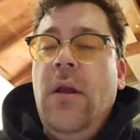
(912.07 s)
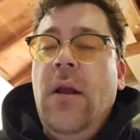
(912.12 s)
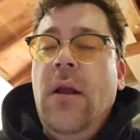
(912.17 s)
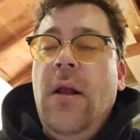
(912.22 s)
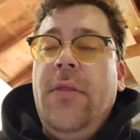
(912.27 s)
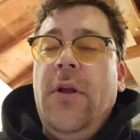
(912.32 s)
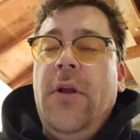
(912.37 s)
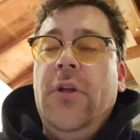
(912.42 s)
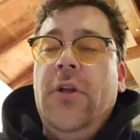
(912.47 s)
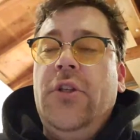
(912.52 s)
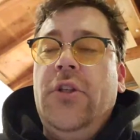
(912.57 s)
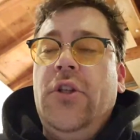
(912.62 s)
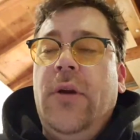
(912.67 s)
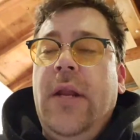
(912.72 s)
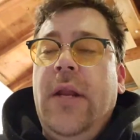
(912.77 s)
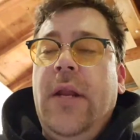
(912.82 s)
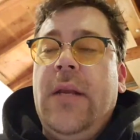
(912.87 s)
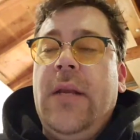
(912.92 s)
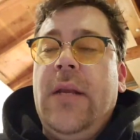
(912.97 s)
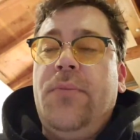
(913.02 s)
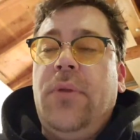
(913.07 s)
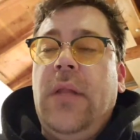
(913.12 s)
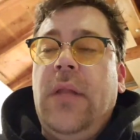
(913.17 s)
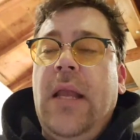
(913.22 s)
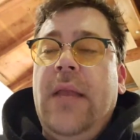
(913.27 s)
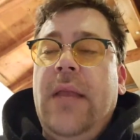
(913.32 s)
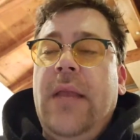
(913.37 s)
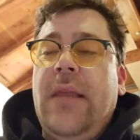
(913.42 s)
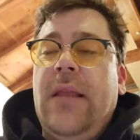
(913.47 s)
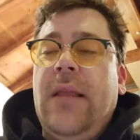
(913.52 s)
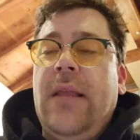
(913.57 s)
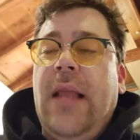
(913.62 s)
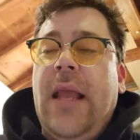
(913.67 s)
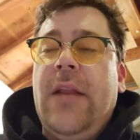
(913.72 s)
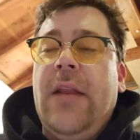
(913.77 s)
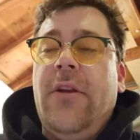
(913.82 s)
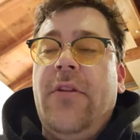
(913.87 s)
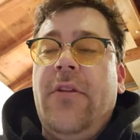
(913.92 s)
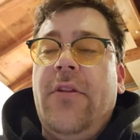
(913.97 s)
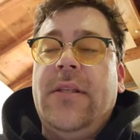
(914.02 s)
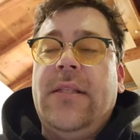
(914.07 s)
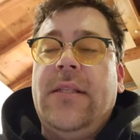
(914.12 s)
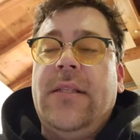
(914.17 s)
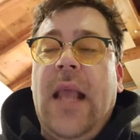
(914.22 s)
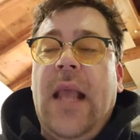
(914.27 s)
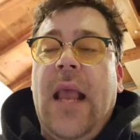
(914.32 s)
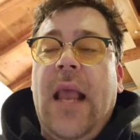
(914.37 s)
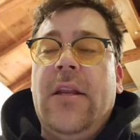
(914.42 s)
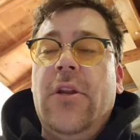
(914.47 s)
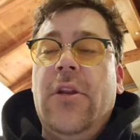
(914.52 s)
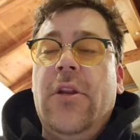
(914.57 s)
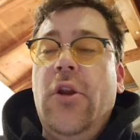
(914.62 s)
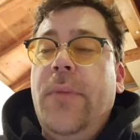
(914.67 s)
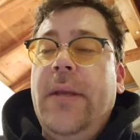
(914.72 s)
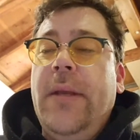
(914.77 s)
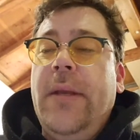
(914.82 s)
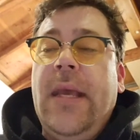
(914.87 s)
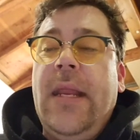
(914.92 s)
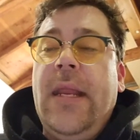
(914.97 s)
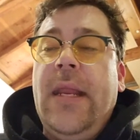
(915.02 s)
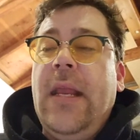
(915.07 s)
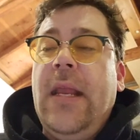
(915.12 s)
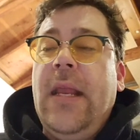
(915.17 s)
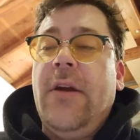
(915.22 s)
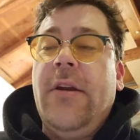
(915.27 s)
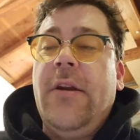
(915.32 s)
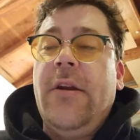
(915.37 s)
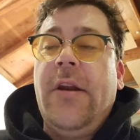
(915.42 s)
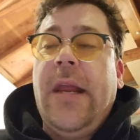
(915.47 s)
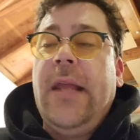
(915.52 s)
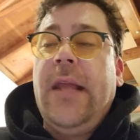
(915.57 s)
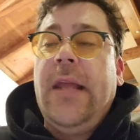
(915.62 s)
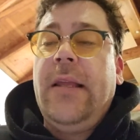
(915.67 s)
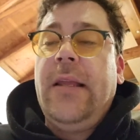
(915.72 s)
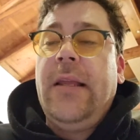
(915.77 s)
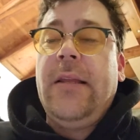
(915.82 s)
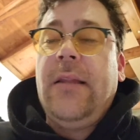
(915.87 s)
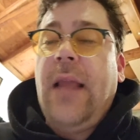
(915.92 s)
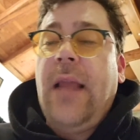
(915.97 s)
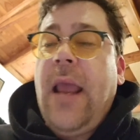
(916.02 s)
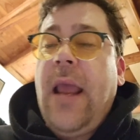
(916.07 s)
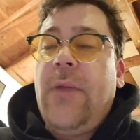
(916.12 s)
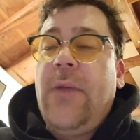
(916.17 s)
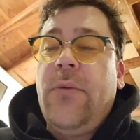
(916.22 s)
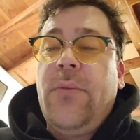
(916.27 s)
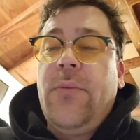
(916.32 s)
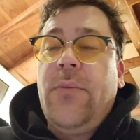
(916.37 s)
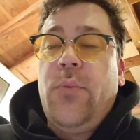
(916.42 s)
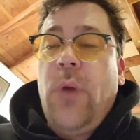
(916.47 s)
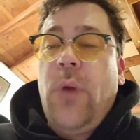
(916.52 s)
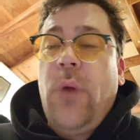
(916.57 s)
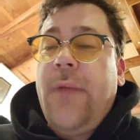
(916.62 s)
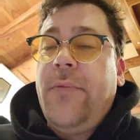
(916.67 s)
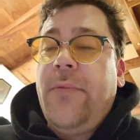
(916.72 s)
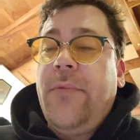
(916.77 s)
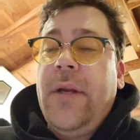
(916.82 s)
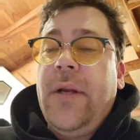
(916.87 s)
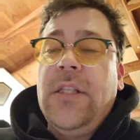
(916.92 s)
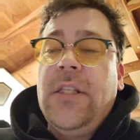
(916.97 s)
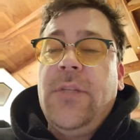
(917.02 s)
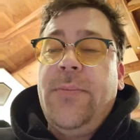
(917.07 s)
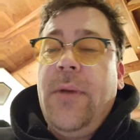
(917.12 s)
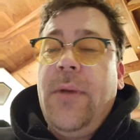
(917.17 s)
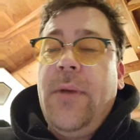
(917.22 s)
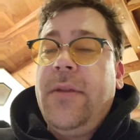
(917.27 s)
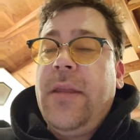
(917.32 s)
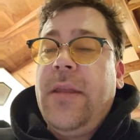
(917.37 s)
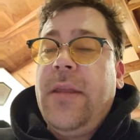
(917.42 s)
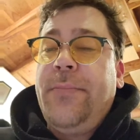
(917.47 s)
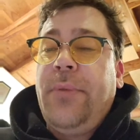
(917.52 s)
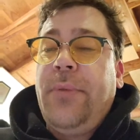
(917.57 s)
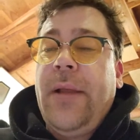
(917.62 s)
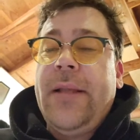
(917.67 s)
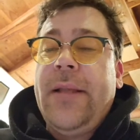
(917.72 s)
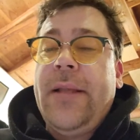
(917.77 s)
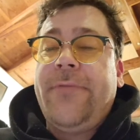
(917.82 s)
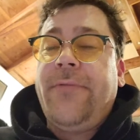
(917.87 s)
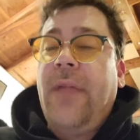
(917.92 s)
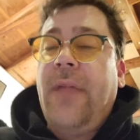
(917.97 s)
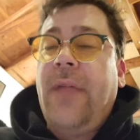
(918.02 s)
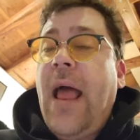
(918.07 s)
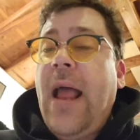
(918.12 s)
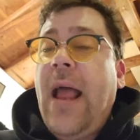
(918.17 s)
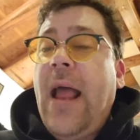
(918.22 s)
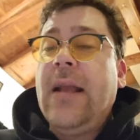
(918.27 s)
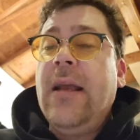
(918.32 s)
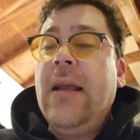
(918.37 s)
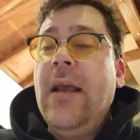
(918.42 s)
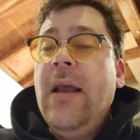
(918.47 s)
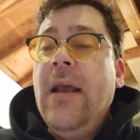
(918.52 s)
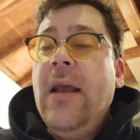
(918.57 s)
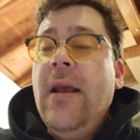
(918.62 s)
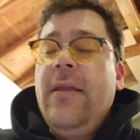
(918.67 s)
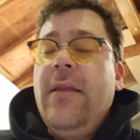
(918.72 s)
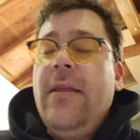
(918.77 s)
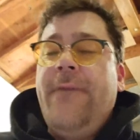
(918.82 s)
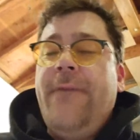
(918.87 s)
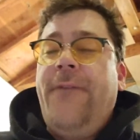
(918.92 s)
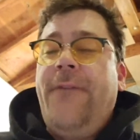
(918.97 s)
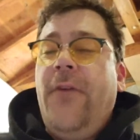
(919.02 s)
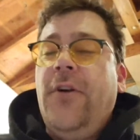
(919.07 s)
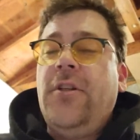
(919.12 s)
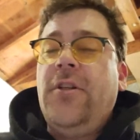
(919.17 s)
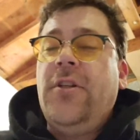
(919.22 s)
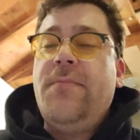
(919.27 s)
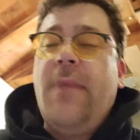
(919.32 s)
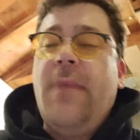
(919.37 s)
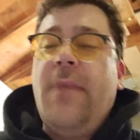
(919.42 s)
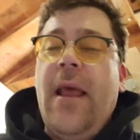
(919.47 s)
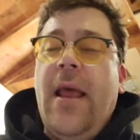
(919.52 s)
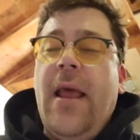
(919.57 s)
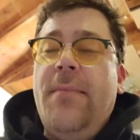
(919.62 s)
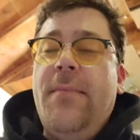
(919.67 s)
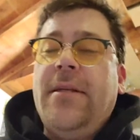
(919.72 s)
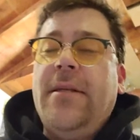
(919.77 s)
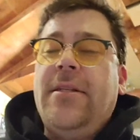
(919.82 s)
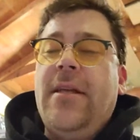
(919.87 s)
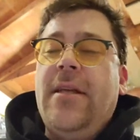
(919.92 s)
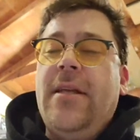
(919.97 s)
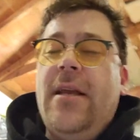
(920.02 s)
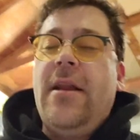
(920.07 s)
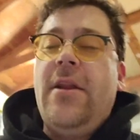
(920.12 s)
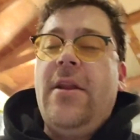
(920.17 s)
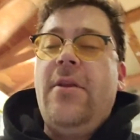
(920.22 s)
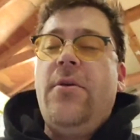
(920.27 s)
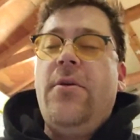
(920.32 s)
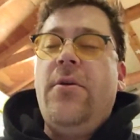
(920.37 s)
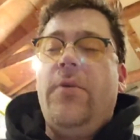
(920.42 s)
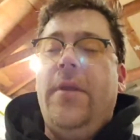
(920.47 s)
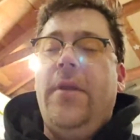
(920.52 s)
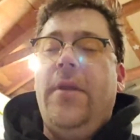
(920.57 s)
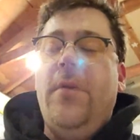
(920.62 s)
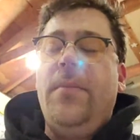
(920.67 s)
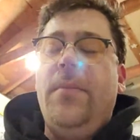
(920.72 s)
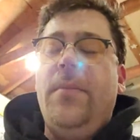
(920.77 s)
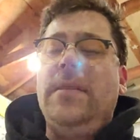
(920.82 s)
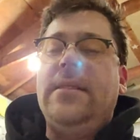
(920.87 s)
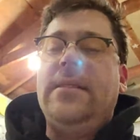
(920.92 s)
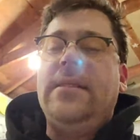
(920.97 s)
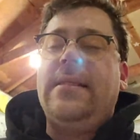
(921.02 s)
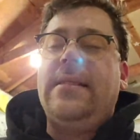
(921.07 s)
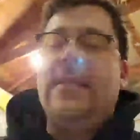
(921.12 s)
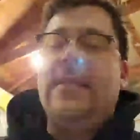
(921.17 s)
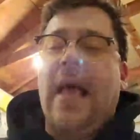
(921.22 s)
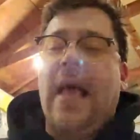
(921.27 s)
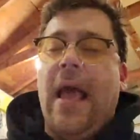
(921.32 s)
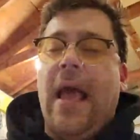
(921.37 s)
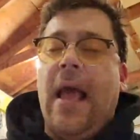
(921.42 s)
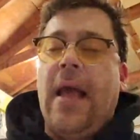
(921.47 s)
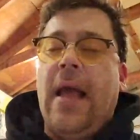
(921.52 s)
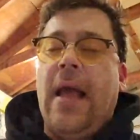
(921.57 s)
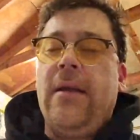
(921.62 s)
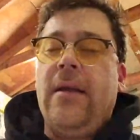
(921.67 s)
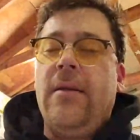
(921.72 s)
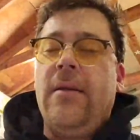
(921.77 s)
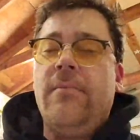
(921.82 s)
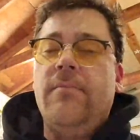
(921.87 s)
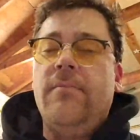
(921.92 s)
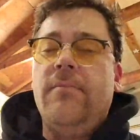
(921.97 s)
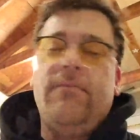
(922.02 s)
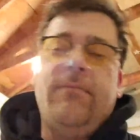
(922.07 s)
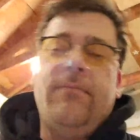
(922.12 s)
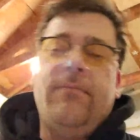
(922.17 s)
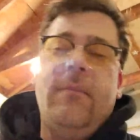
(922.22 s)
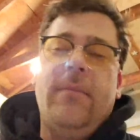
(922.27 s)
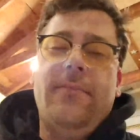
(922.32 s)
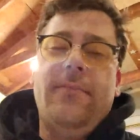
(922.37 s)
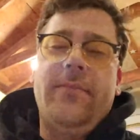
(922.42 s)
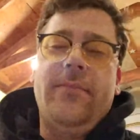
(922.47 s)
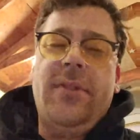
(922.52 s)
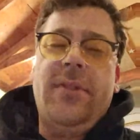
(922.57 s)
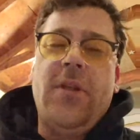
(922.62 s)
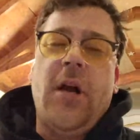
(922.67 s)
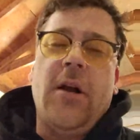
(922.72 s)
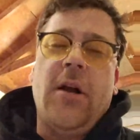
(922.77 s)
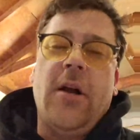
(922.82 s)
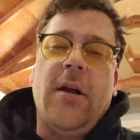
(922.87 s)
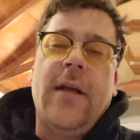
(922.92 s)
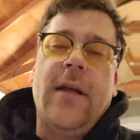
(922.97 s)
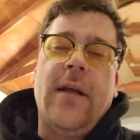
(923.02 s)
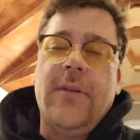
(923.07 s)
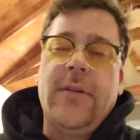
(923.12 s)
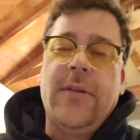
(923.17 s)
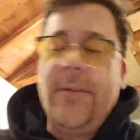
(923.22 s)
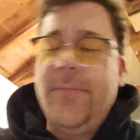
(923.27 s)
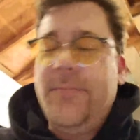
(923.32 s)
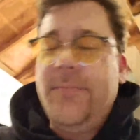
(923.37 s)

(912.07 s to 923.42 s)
Their journey complete, they land on the sand, a new beginning on an alien land. With bravery and spirit, they plant a flag. The first man mission, a new human saga, actually.